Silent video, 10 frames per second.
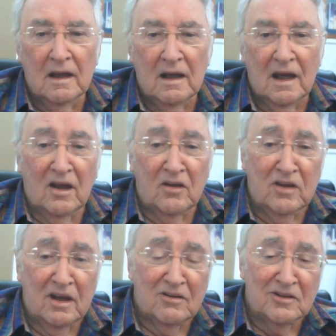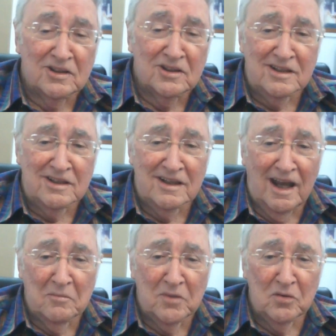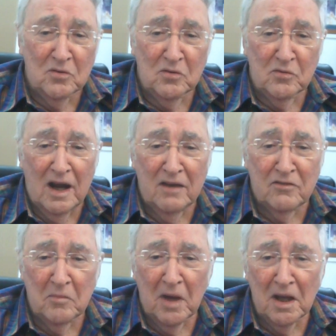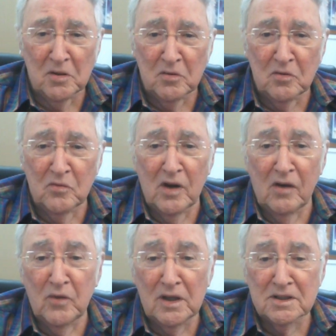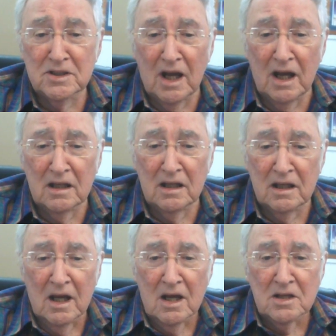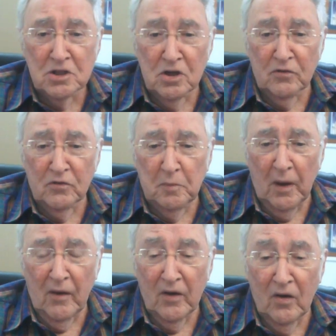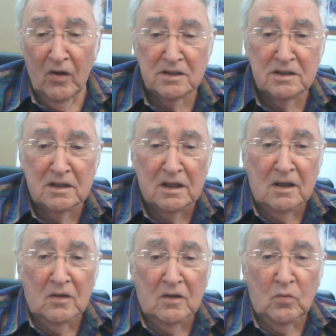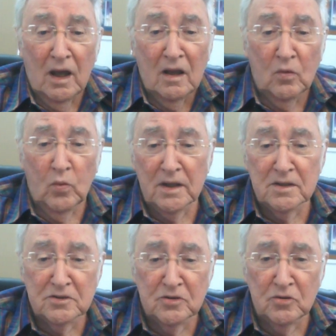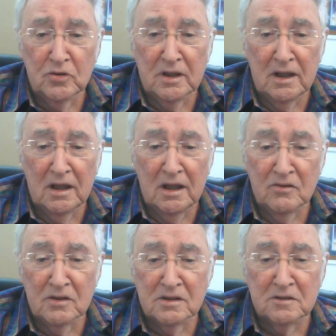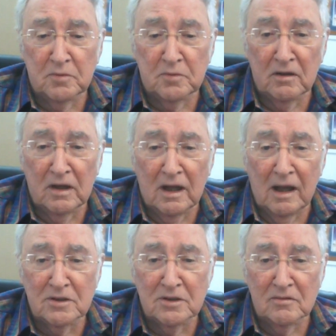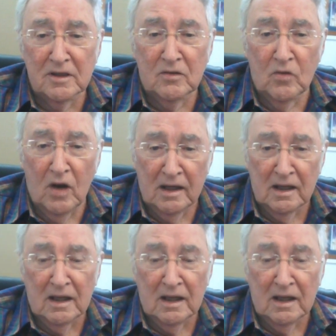Hello there, it's Alan McGillivray from Alan McGillivray Real Estate Surfers Paradise. Well, the weather's good here, it's been absolutely great.